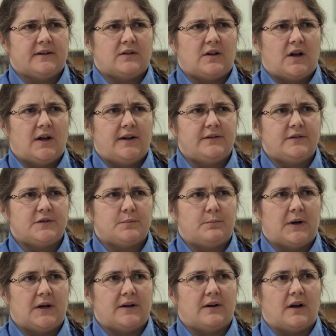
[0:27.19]
inclined,
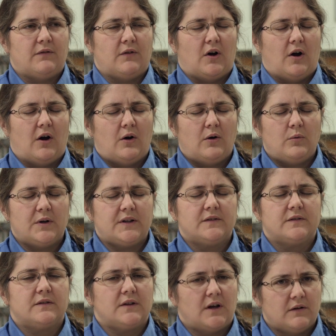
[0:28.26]
but I've
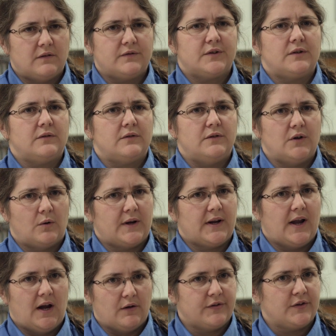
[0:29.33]
always loved knowing
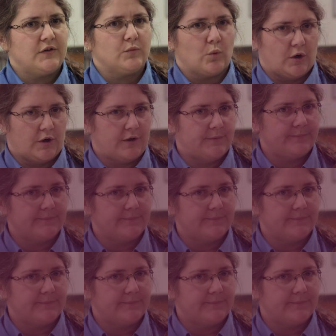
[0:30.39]
how things work.